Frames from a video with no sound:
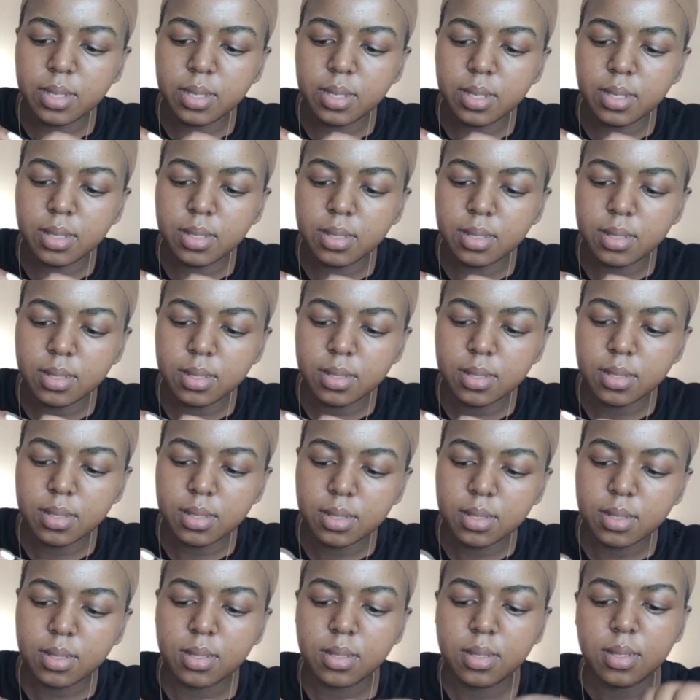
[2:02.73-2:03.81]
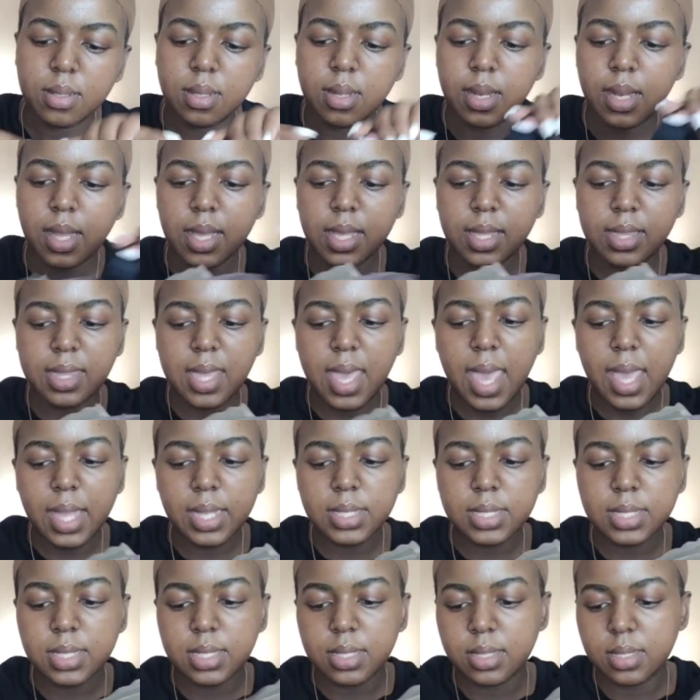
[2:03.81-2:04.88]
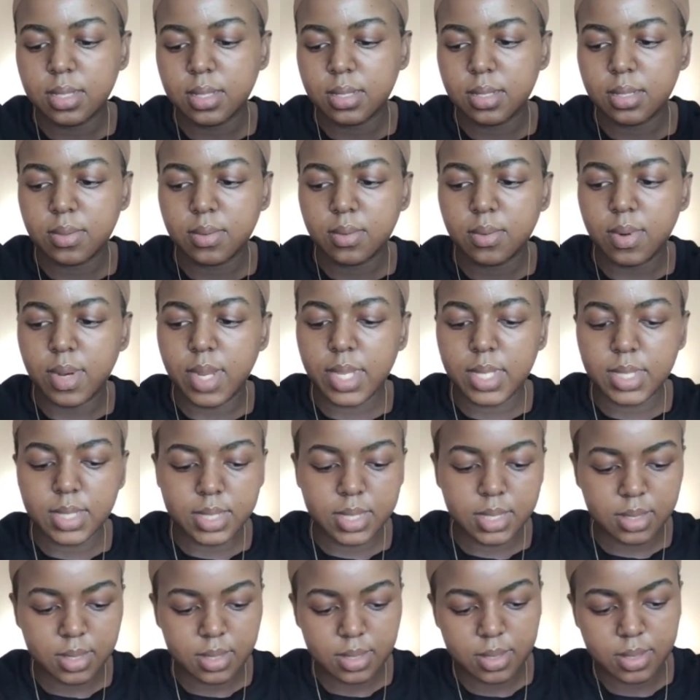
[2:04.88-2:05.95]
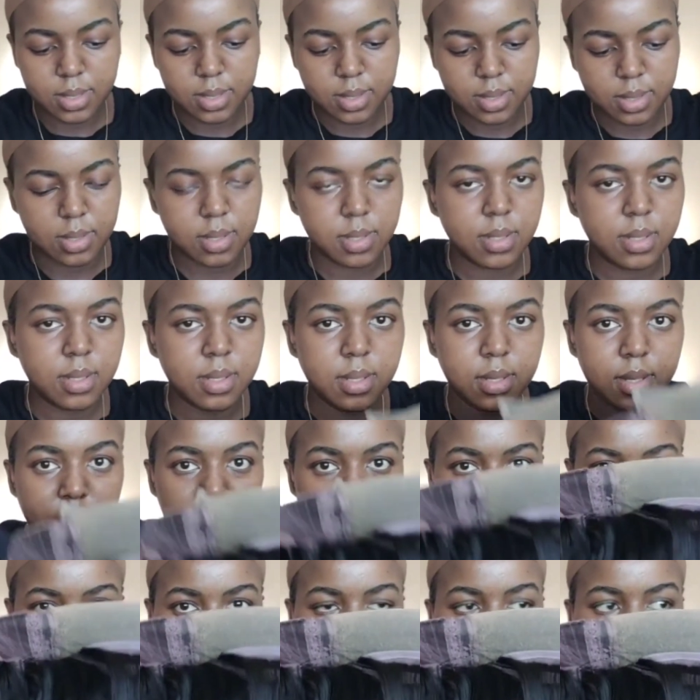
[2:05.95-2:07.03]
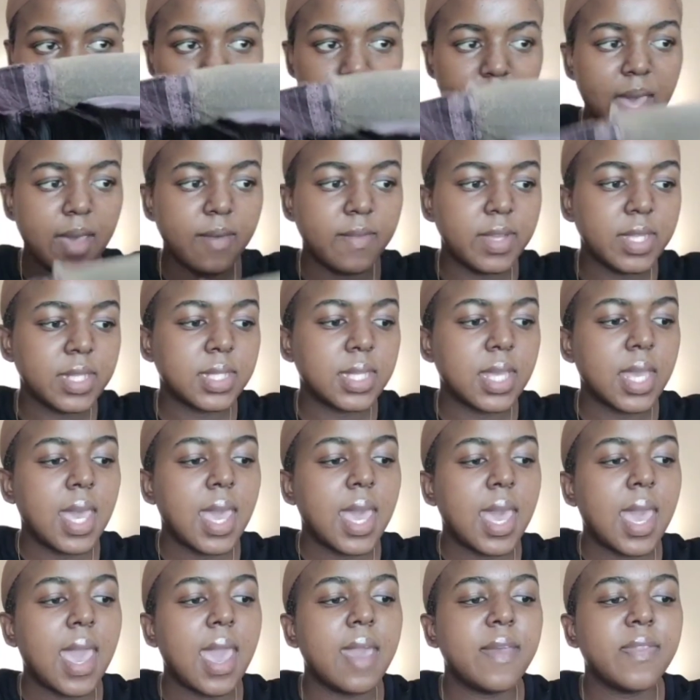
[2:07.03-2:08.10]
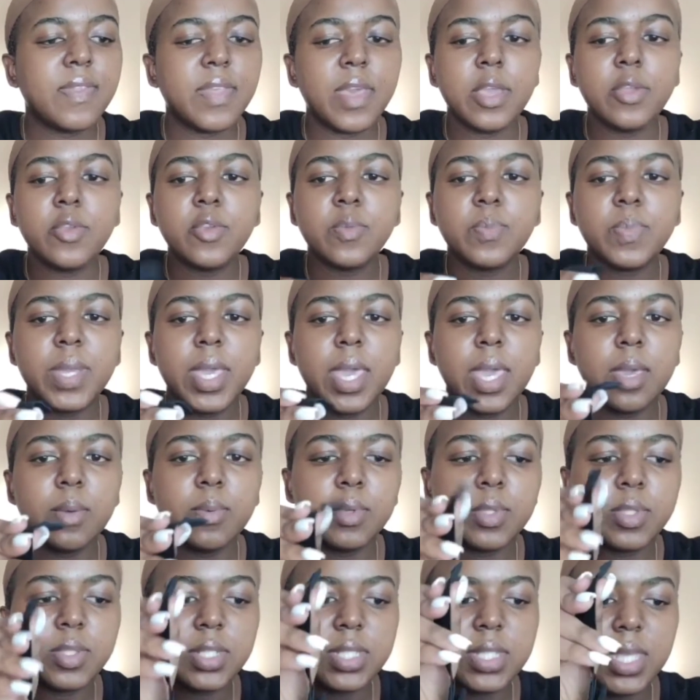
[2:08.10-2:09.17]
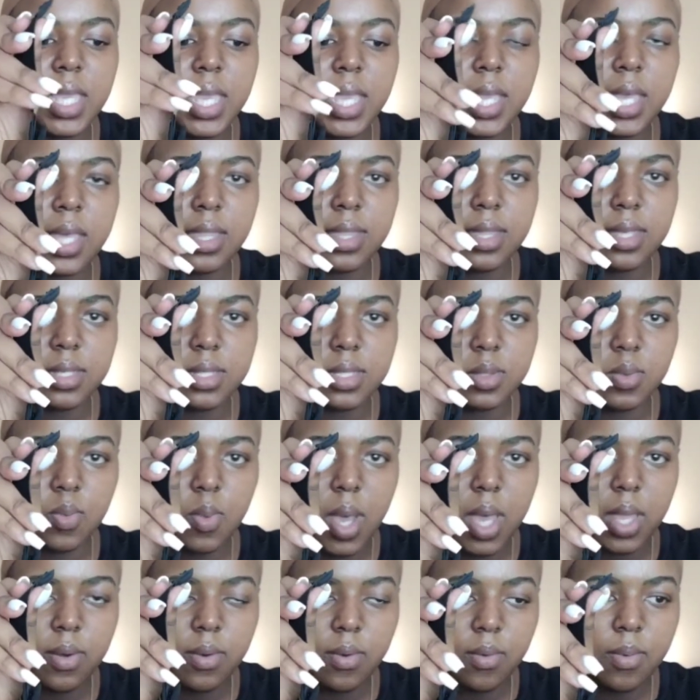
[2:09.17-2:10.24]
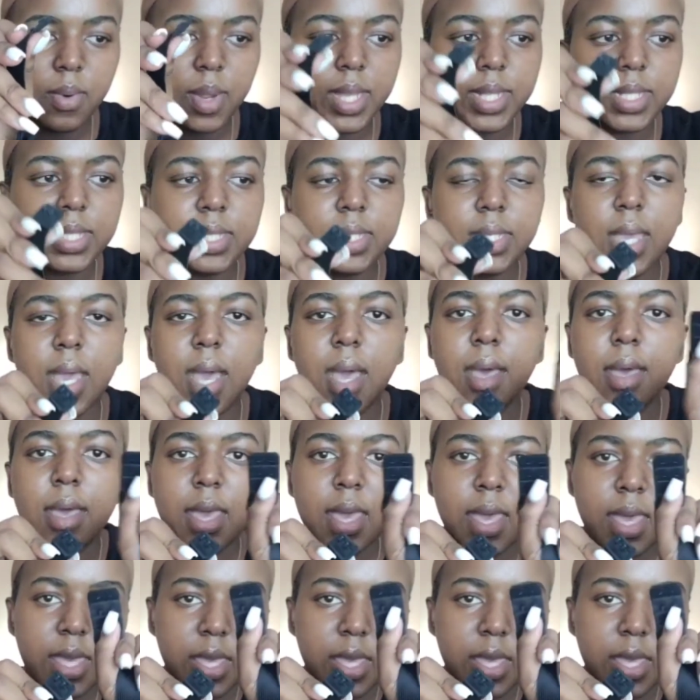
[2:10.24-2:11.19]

in like that, right? There you have it. And then you'd be able to take this one right here